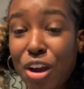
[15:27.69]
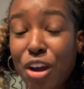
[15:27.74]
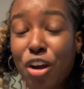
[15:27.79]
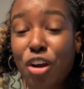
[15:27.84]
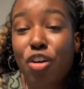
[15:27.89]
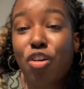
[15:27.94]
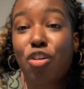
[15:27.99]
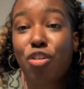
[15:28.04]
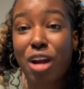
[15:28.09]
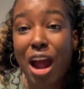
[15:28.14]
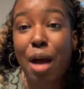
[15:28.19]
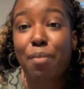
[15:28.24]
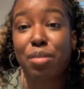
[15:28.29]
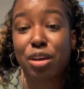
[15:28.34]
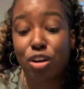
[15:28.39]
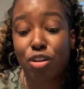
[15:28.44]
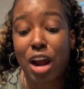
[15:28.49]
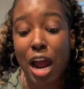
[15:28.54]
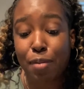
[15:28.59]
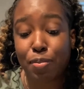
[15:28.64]
crappy
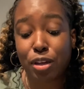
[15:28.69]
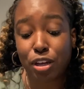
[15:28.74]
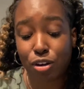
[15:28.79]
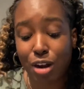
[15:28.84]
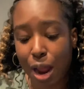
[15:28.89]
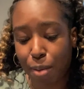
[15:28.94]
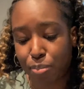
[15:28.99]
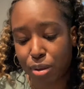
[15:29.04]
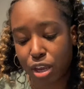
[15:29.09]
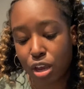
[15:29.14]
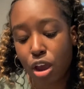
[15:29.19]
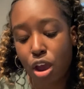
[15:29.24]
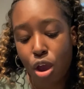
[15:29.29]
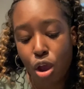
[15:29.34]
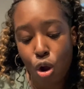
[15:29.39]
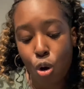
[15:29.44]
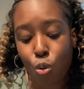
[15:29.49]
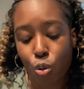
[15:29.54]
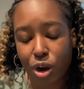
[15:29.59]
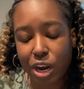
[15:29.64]

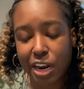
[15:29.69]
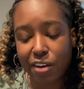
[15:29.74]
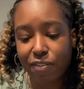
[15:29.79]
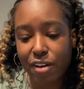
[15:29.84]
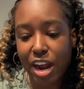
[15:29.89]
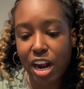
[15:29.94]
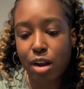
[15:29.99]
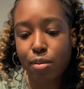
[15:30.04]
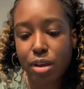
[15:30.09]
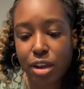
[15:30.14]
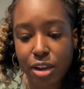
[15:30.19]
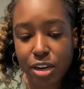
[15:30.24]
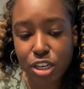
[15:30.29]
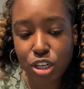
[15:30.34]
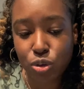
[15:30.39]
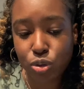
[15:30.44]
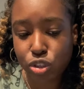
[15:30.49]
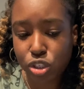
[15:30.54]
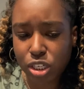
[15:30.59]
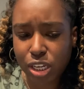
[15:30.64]
work environment. It
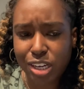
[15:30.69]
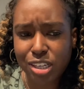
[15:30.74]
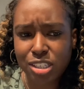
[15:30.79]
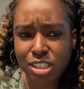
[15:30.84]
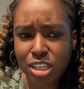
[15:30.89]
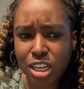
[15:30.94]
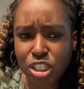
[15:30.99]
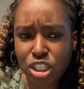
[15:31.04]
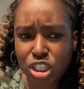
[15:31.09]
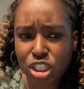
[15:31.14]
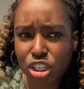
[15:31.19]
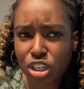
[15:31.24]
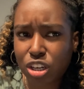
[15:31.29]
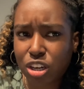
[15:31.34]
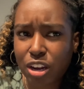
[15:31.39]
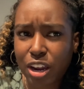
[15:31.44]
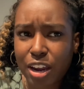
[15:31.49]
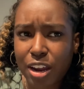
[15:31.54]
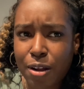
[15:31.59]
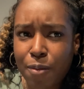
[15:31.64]
was just like
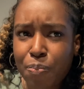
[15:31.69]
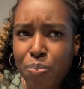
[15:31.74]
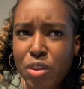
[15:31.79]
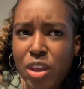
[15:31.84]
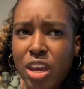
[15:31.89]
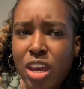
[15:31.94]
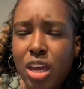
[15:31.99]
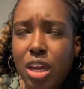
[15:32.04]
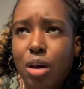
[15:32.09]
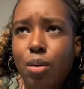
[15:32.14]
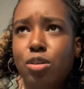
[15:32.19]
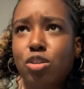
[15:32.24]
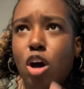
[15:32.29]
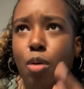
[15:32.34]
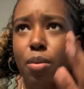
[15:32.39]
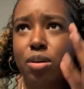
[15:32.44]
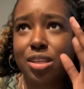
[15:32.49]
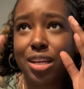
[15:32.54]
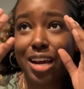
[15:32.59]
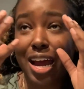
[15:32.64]
like, it was
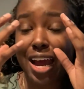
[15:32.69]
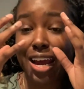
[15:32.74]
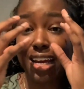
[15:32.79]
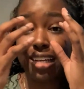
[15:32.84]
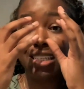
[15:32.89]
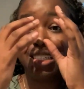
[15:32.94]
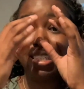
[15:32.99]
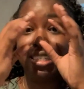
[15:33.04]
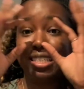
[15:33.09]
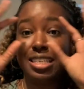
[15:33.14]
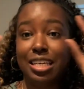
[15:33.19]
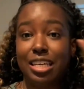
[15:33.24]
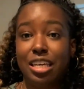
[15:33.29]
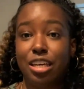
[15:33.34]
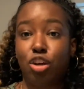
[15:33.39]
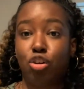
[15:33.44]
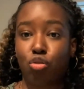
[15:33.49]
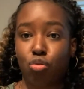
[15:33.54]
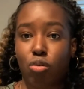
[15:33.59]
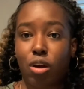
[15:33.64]
almost like I could see
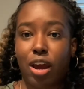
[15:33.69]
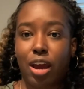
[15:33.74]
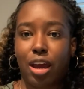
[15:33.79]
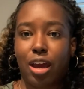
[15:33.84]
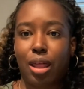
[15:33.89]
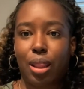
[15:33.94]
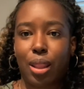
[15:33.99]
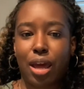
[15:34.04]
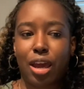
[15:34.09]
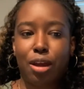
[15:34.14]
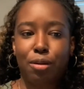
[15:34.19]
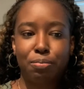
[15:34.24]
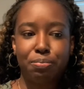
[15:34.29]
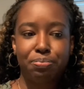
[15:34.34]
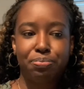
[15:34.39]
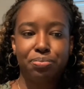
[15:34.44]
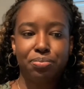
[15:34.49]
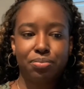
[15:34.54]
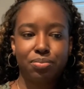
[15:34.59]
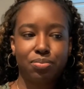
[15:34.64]
gray. Like,
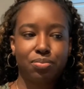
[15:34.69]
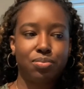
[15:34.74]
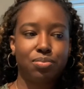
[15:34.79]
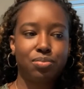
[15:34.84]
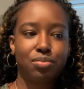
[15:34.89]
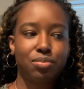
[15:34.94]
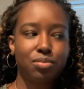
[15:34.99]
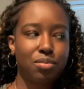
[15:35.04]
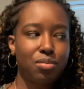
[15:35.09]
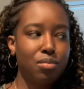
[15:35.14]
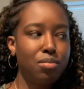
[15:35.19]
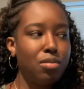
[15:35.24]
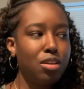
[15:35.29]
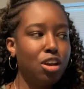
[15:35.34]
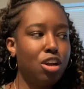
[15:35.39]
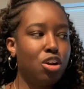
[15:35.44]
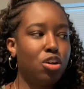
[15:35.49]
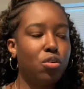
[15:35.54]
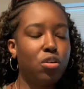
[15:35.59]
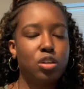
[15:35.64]

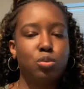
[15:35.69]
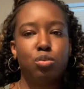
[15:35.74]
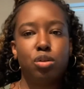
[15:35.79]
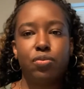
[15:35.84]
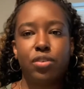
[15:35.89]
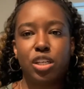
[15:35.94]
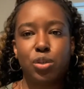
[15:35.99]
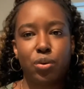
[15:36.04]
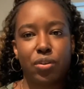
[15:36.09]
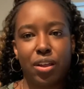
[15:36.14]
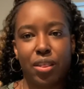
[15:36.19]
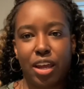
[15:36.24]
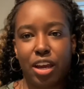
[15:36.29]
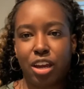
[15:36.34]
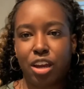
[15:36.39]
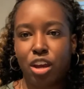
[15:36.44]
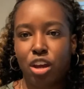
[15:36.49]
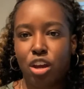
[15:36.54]
you know those movies where they like